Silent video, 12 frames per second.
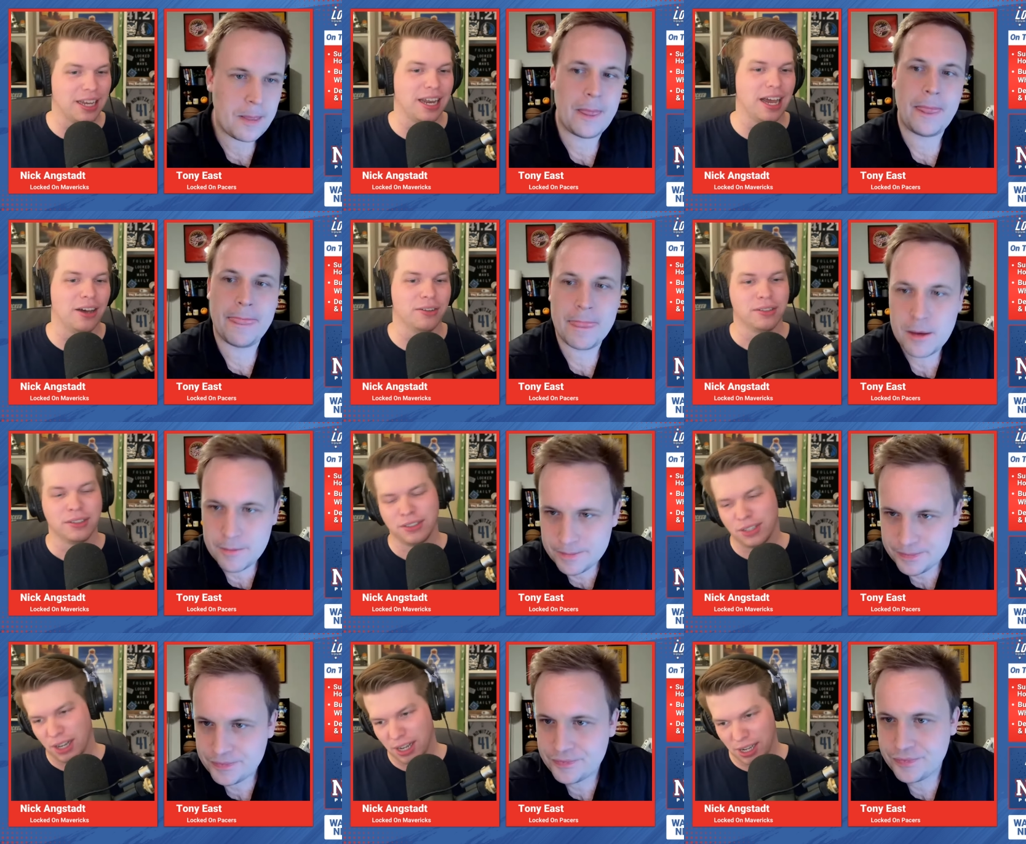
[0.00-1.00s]
Speaker 1: out
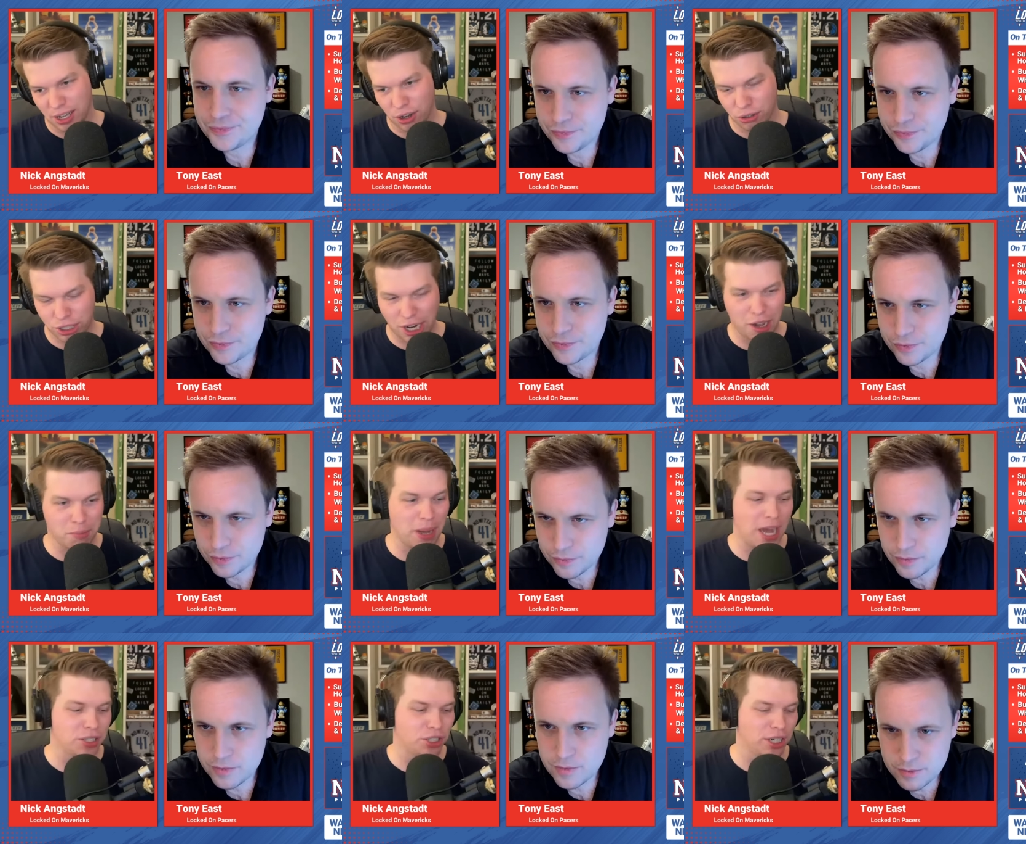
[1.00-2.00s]
Ochai
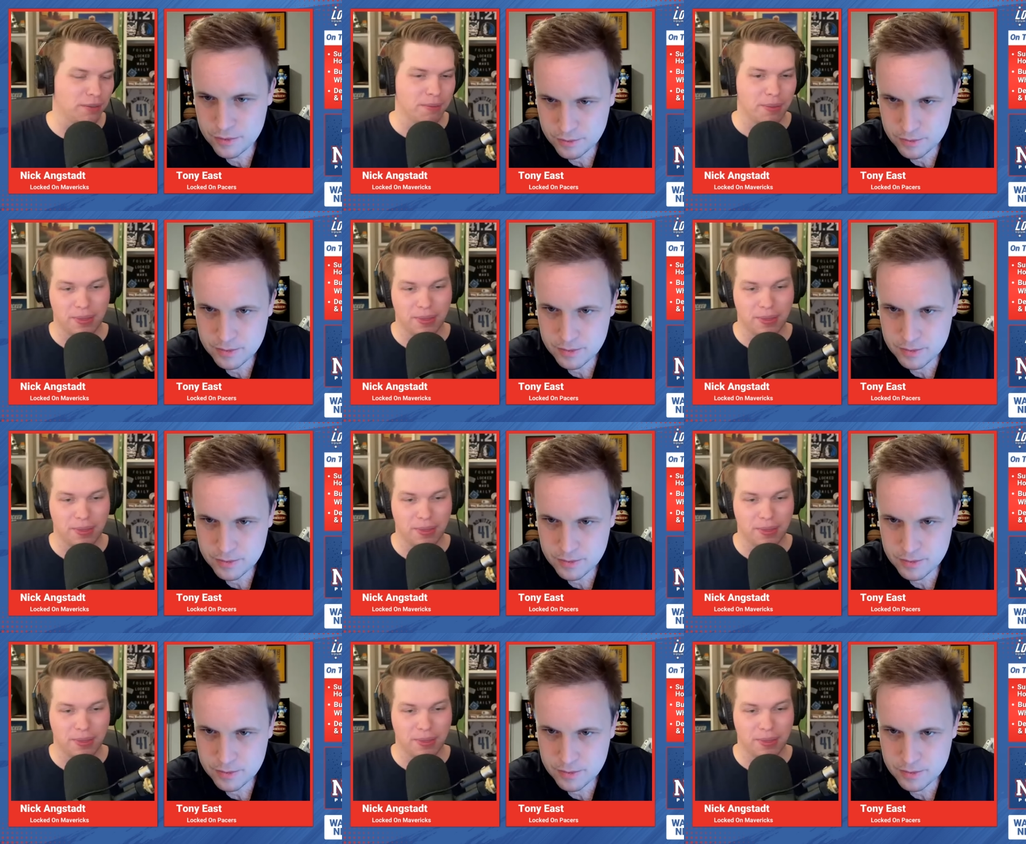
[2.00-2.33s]
Agbaji.